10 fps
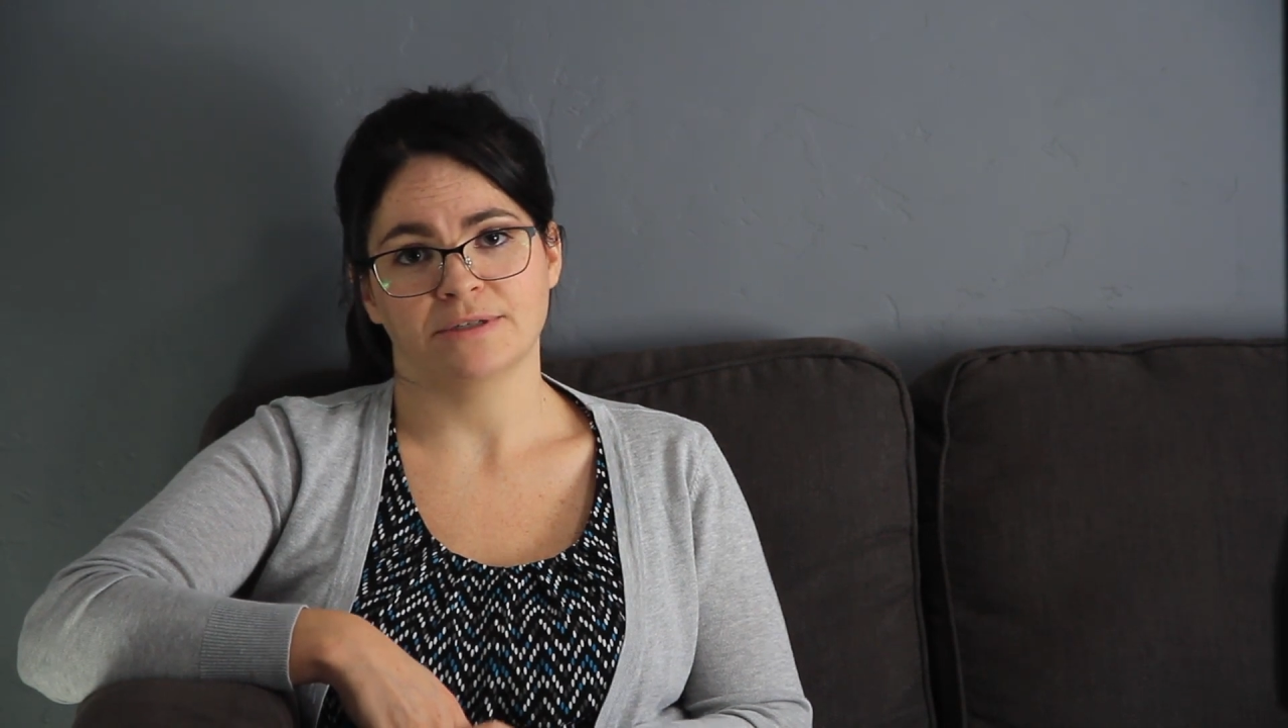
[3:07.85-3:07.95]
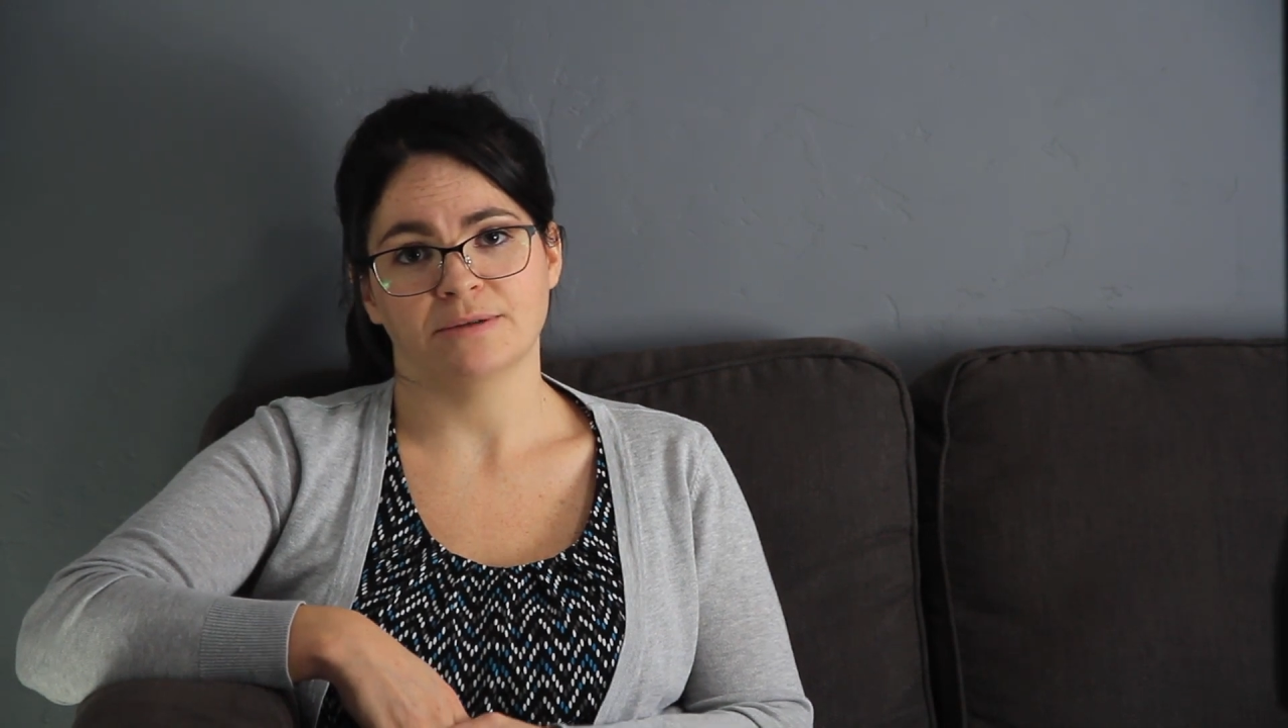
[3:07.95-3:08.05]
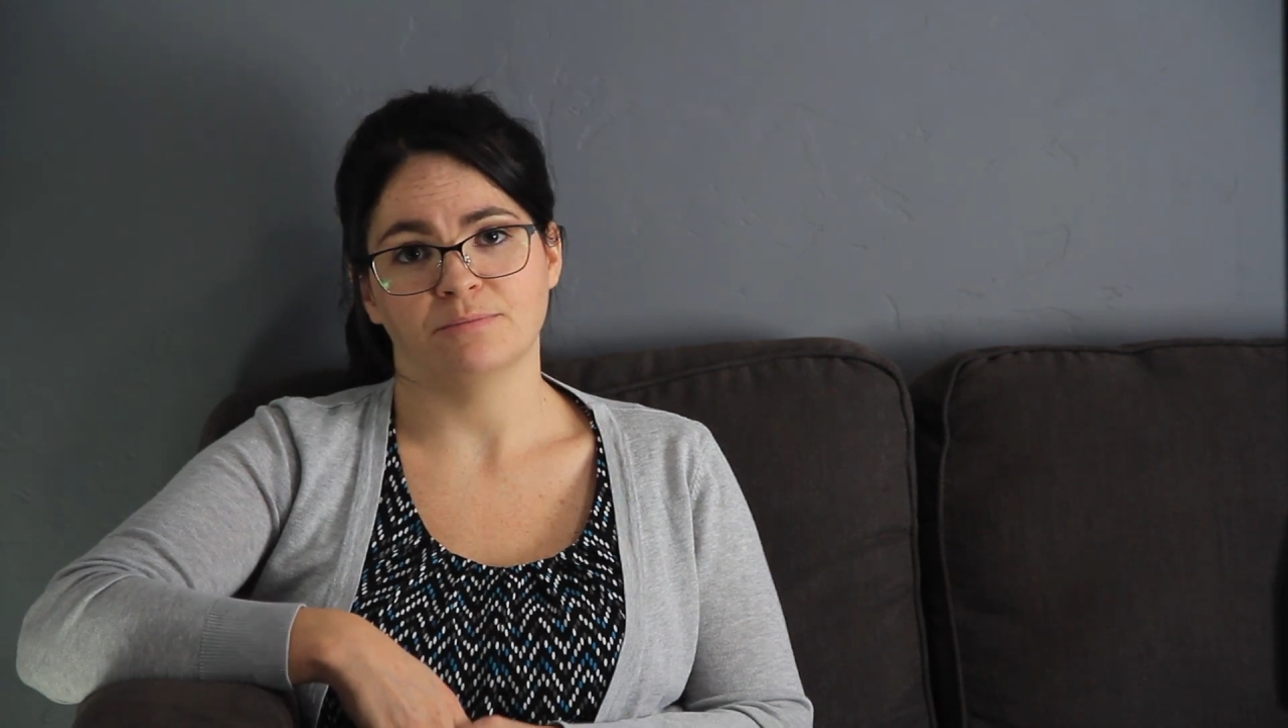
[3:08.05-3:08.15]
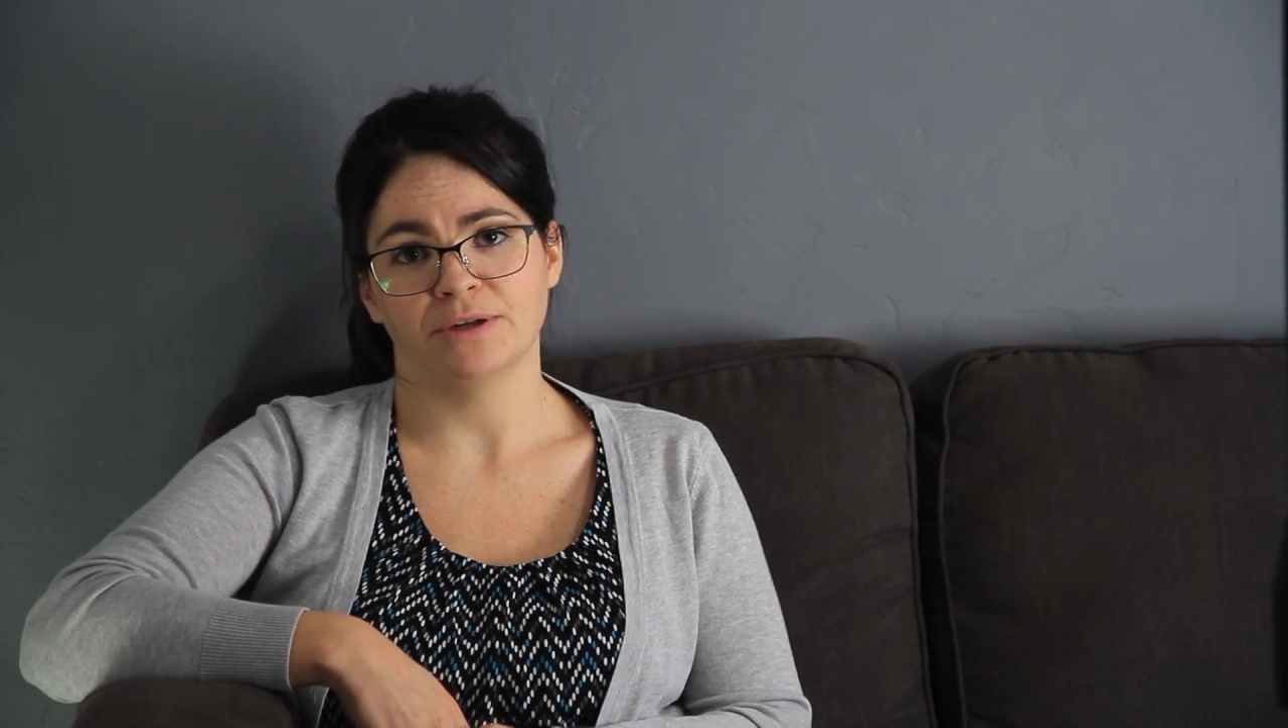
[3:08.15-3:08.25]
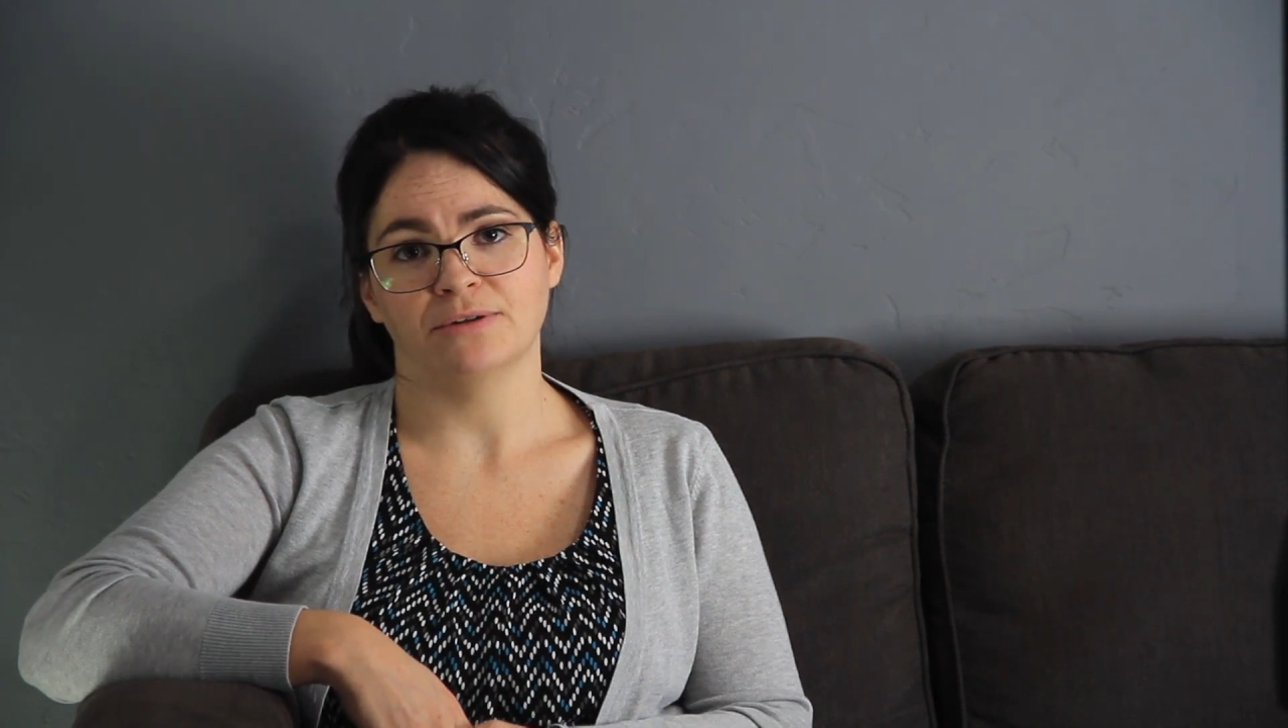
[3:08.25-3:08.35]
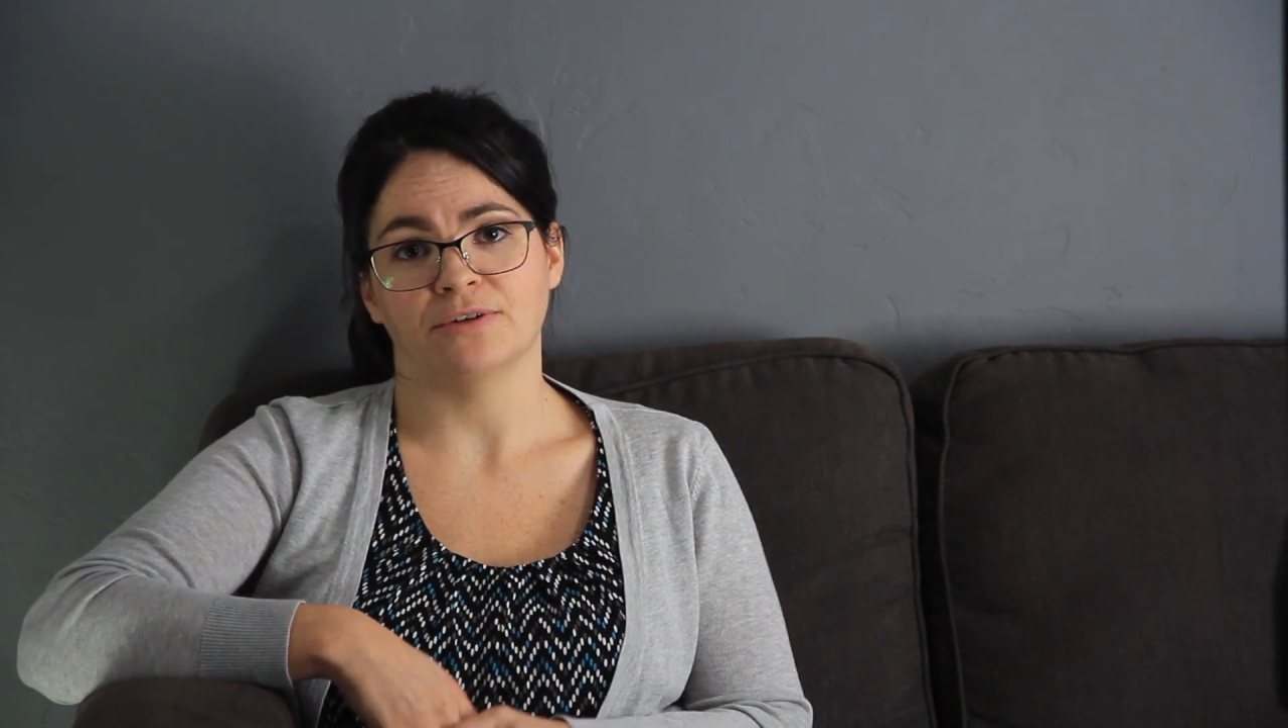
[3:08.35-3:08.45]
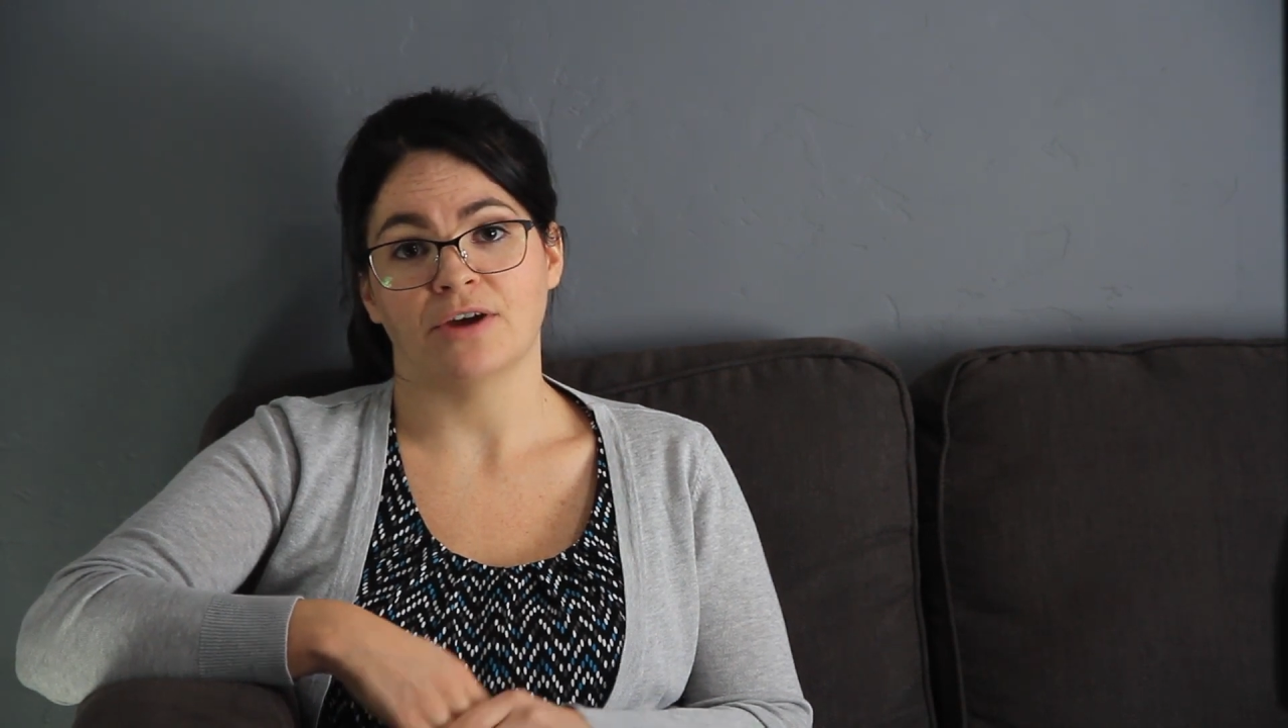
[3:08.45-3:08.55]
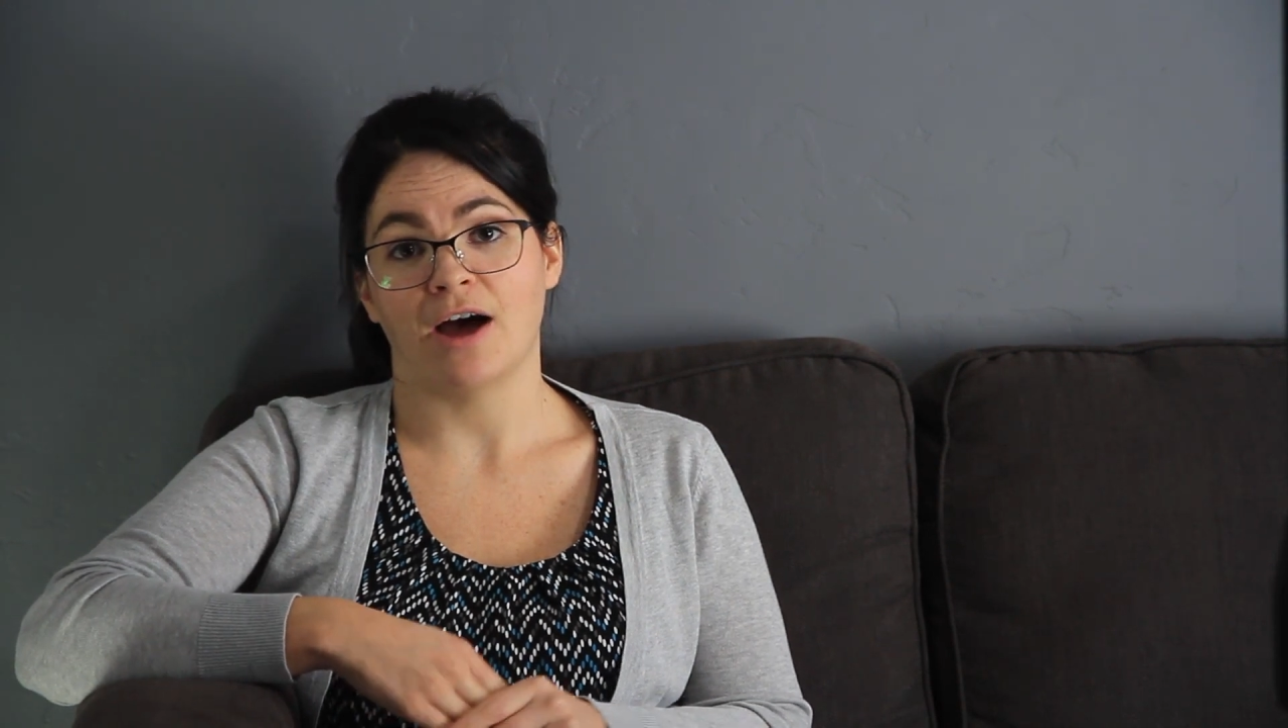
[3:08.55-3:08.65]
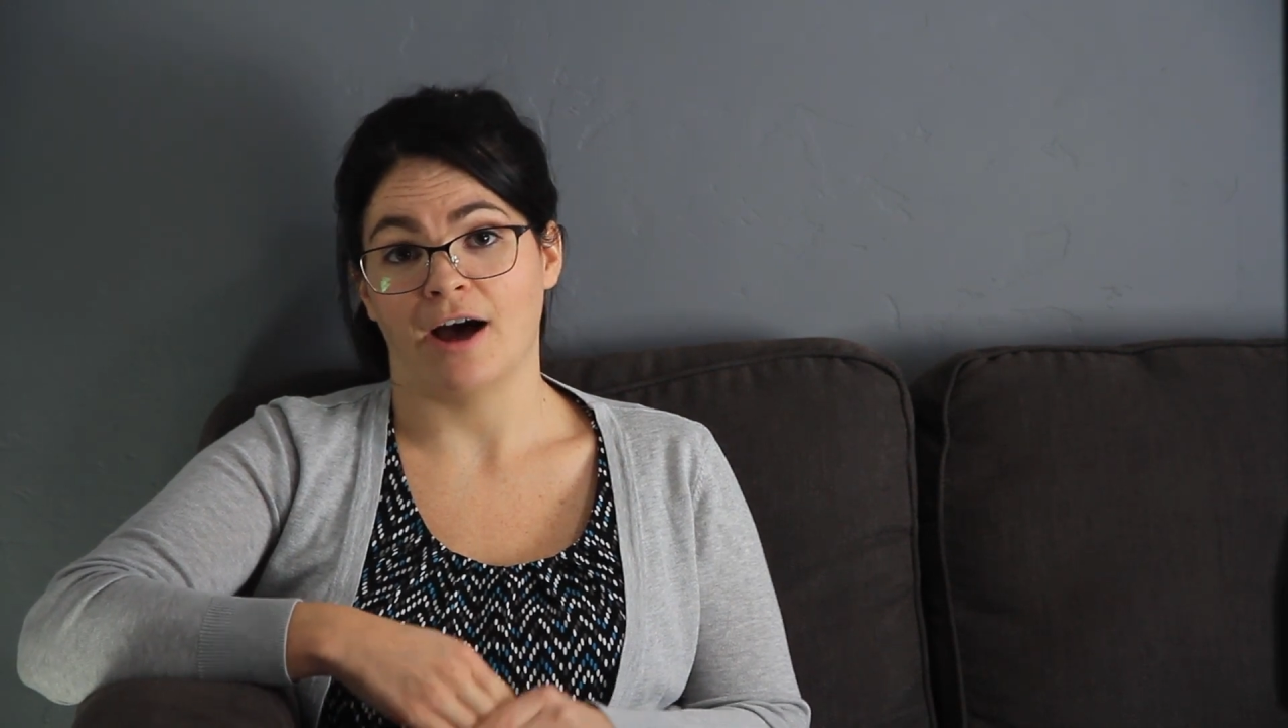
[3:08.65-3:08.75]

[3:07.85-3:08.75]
to build